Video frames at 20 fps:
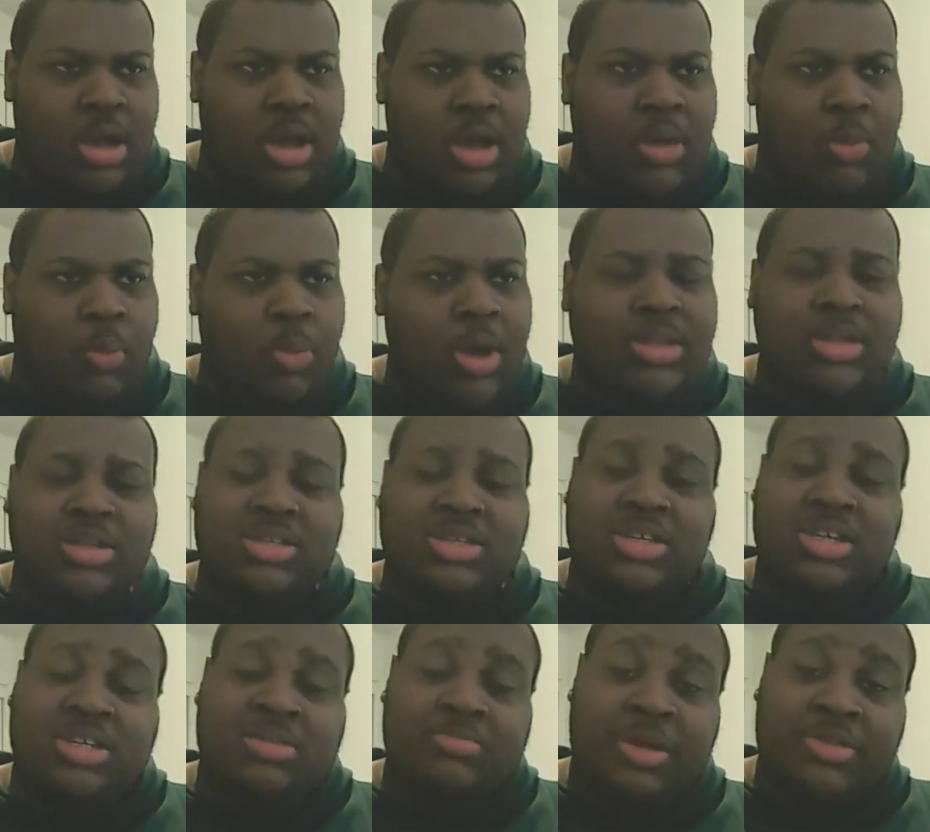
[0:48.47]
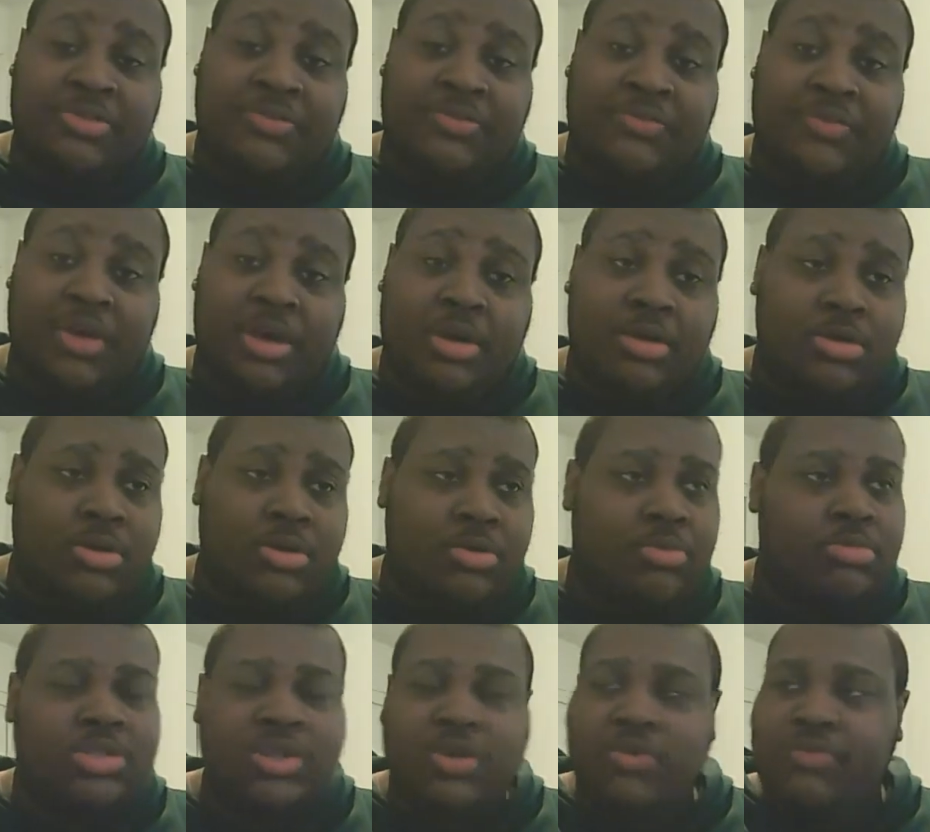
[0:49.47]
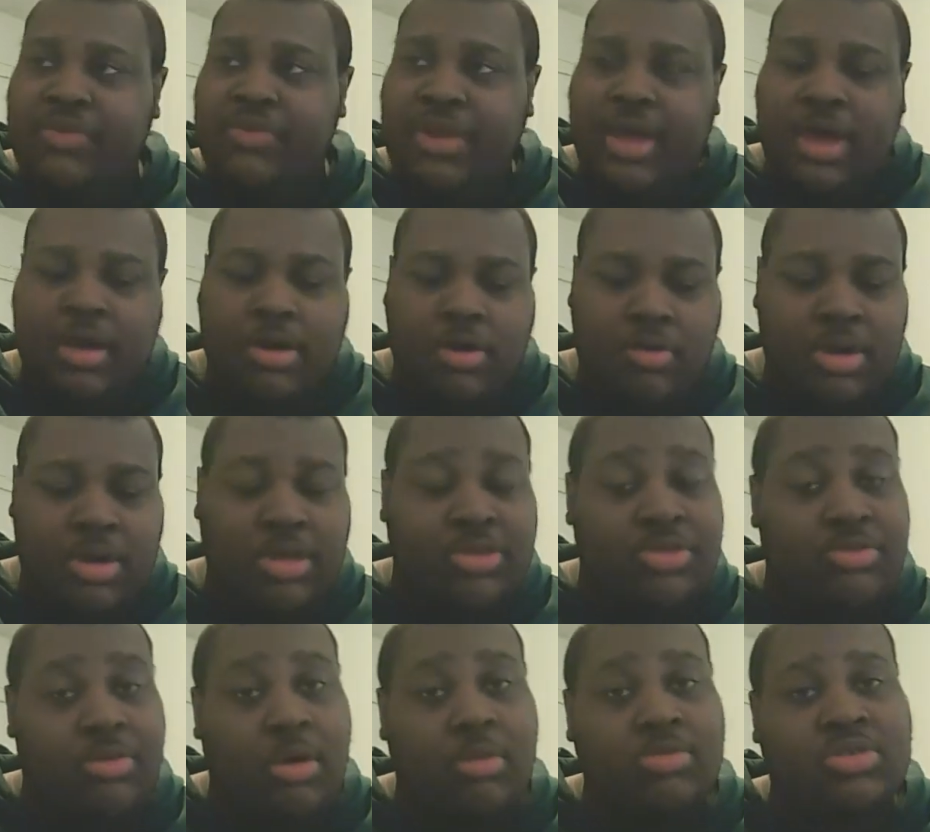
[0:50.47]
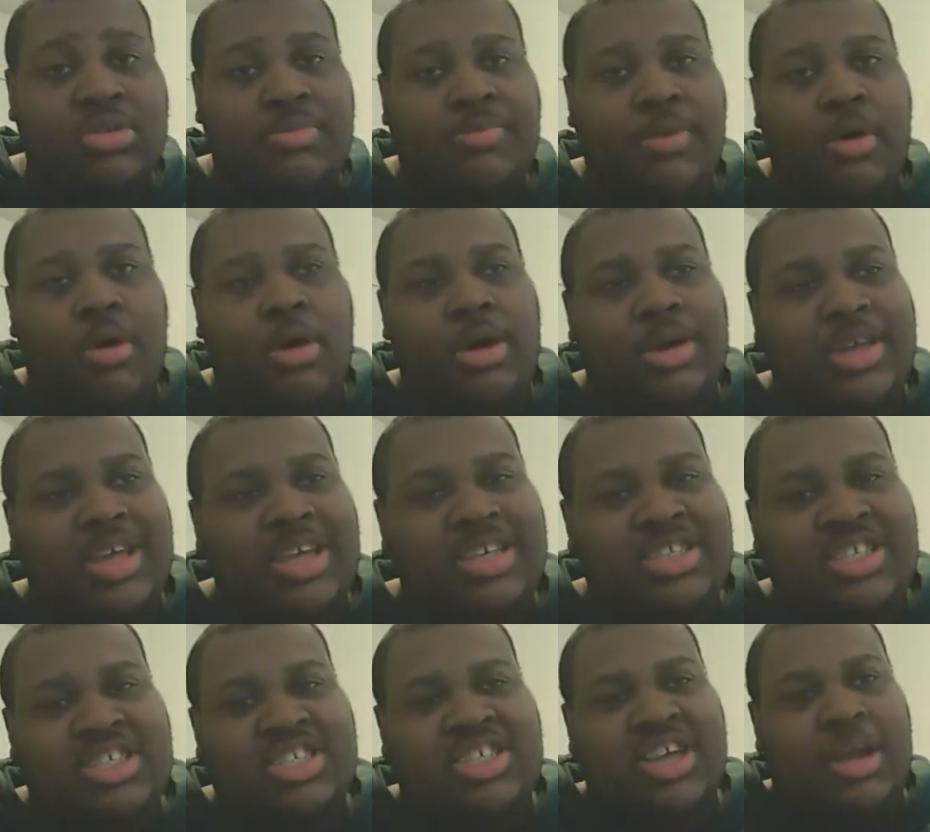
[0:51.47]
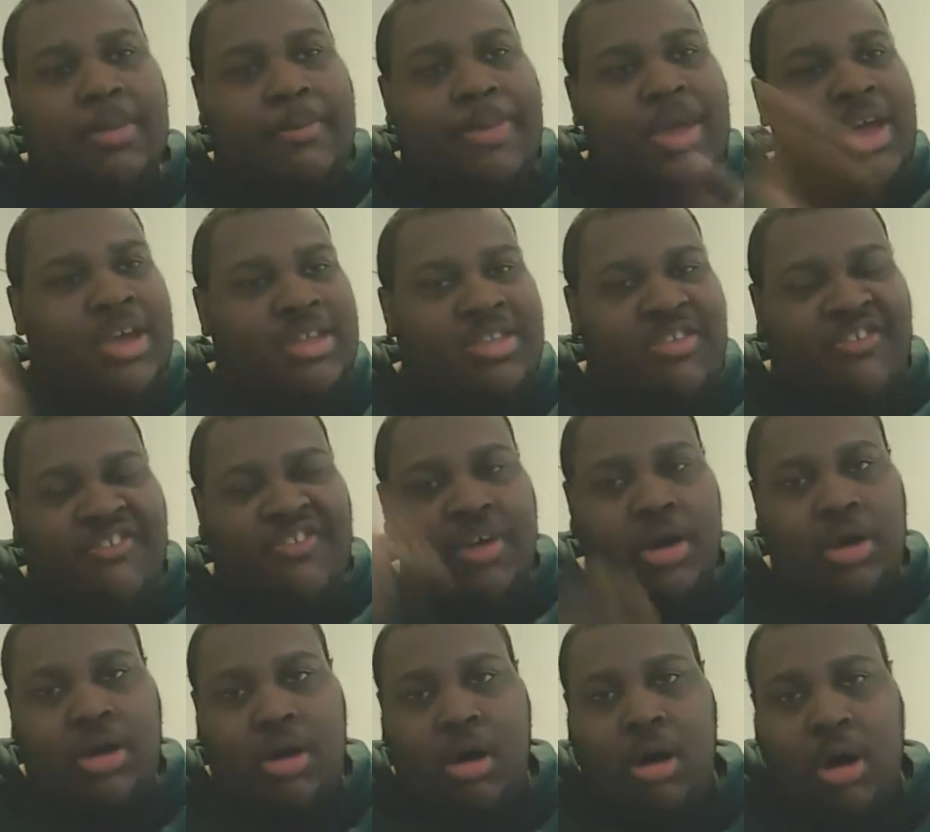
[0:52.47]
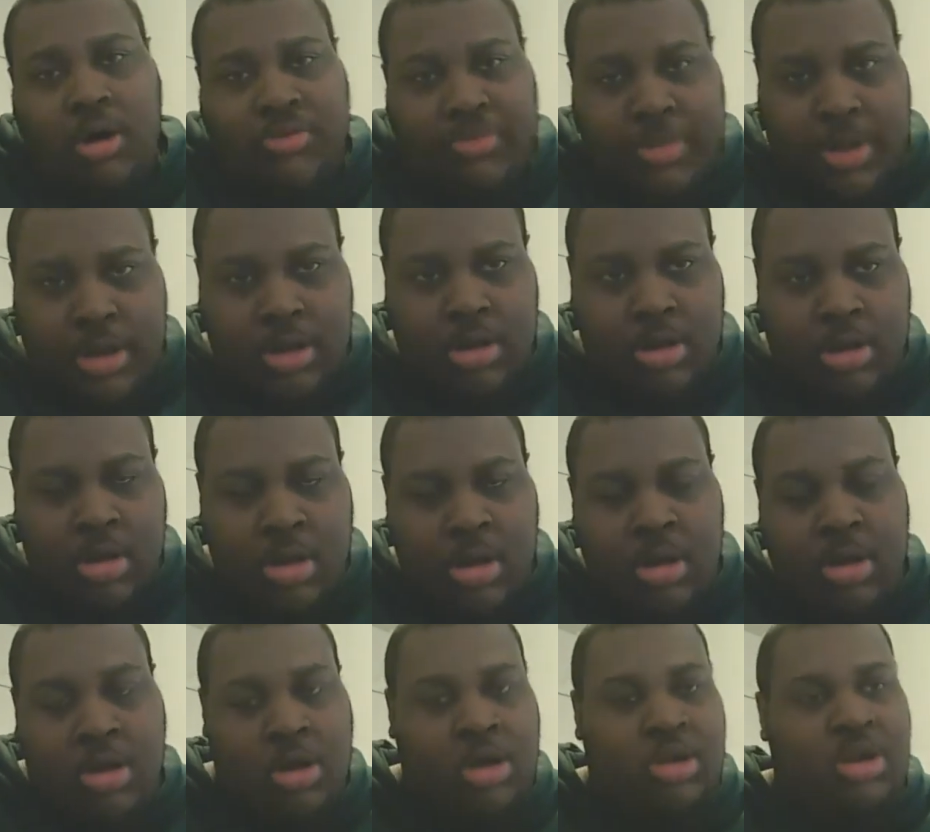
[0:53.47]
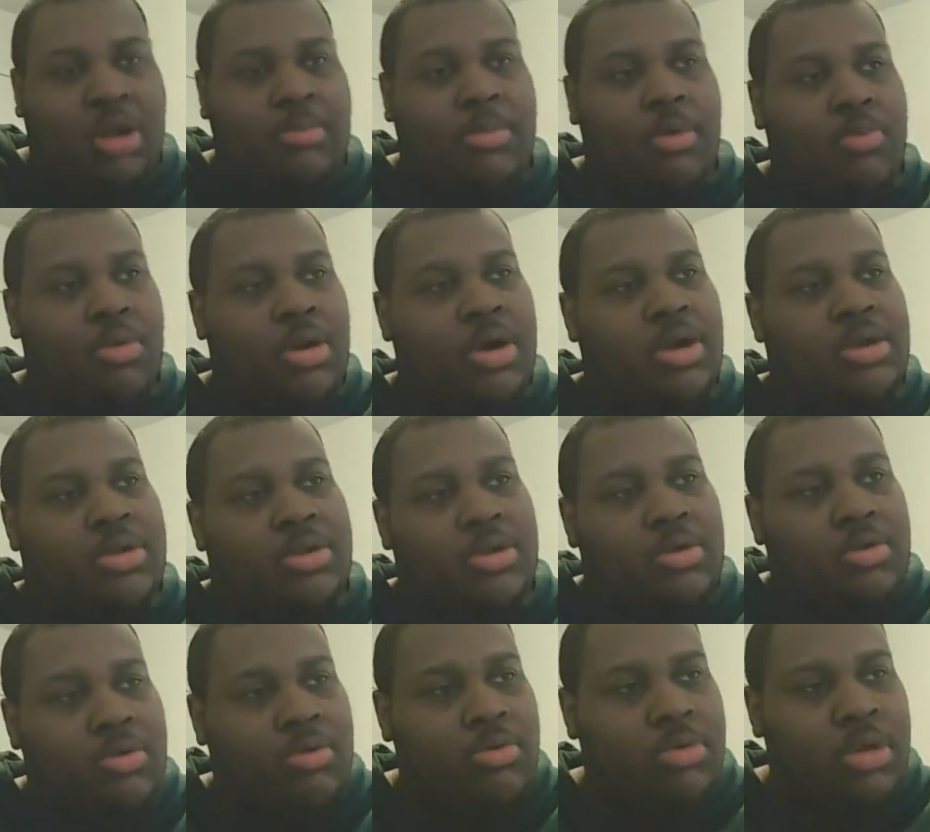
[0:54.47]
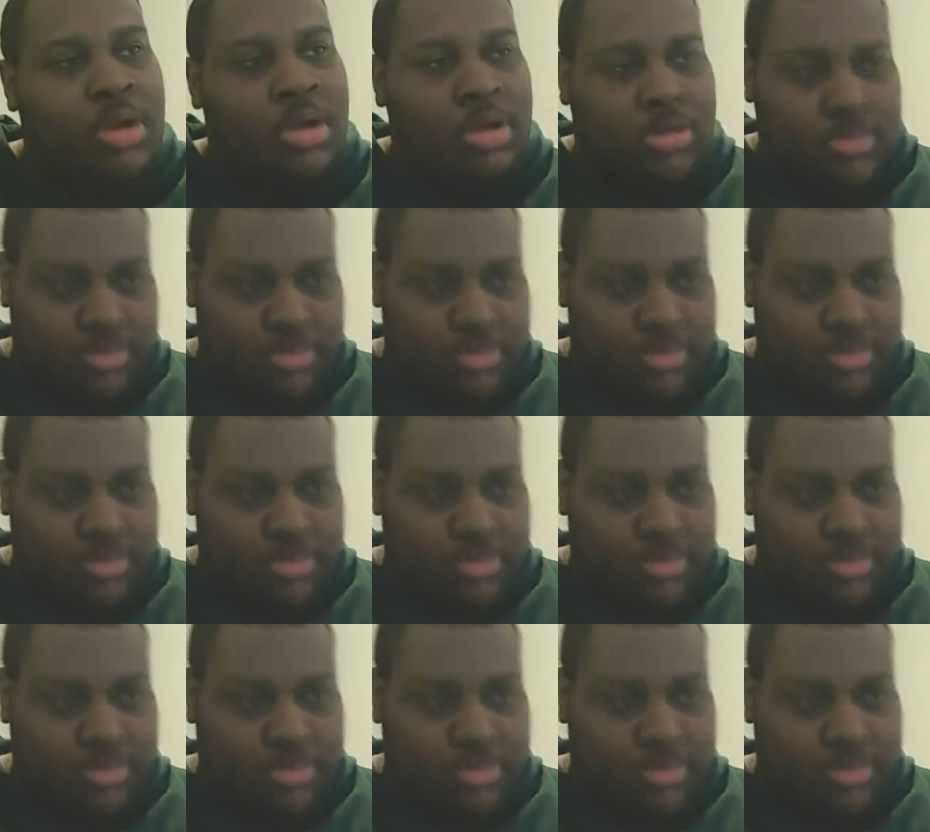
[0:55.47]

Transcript: And what does this motherfucker do, Joe Flacco? He throws the ball and gets the shit picked the fuck off, man. Number one, dude,